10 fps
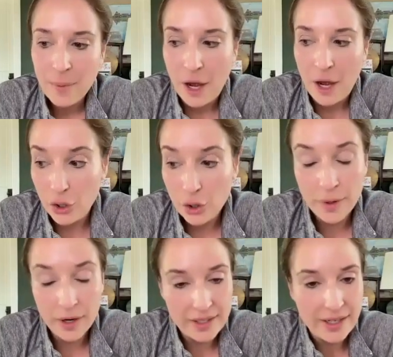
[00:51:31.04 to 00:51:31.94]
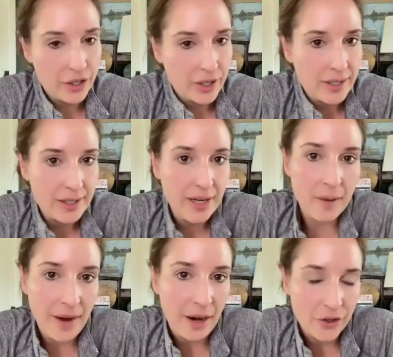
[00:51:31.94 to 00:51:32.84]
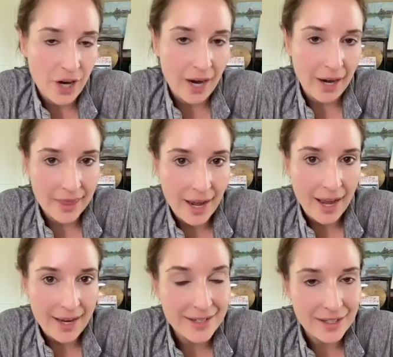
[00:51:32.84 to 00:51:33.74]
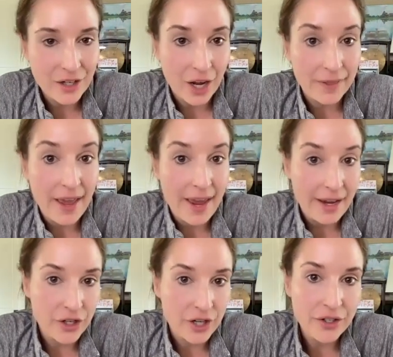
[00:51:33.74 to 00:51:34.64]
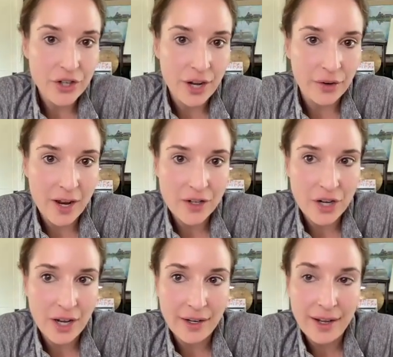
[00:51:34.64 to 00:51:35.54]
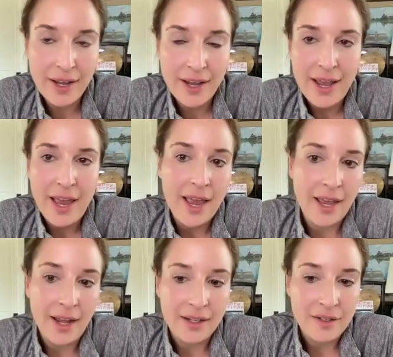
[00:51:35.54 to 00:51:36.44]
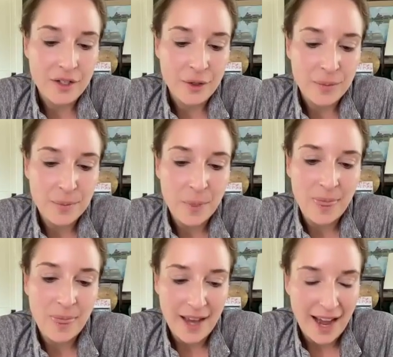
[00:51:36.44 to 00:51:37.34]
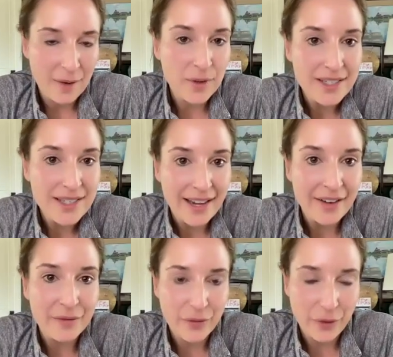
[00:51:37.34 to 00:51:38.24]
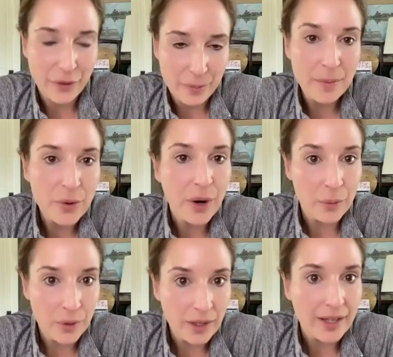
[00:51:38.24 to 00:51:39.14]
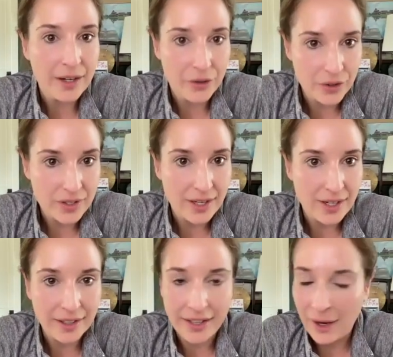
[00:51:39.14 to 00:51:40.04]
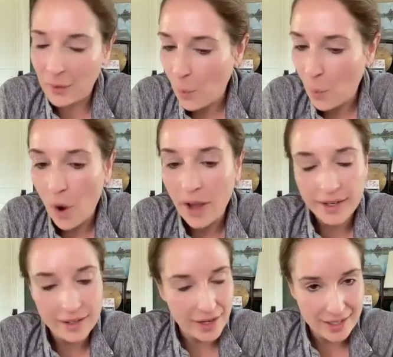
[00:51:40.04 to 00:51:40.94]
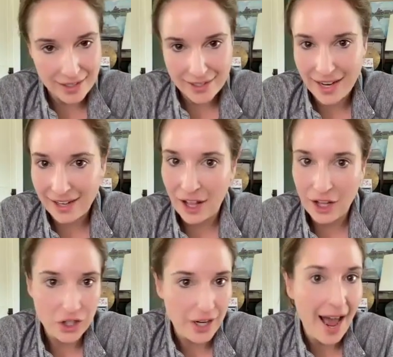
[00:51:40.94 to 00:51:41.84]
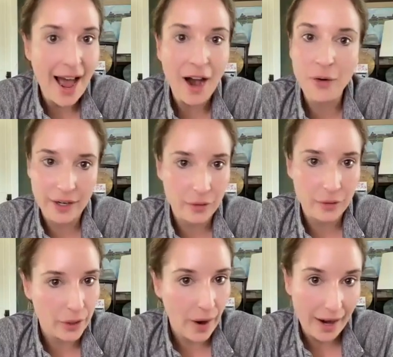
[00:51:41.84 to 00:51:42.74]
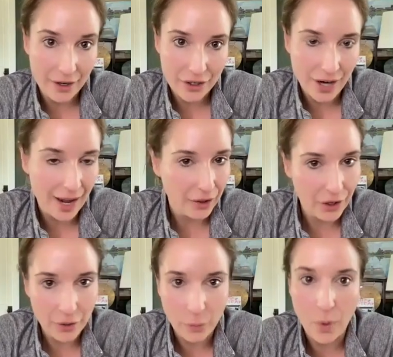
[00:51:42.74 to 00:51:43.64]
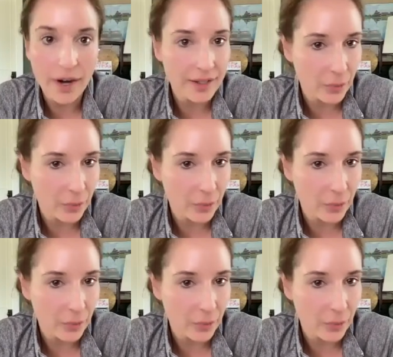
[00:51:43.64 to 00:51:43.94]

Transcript: a new book did just come out, Jonathan Haidt. It's called The Anxious Generation. And I would say that for people who are really interested in like, what is this technology? How did it rewire childhood? What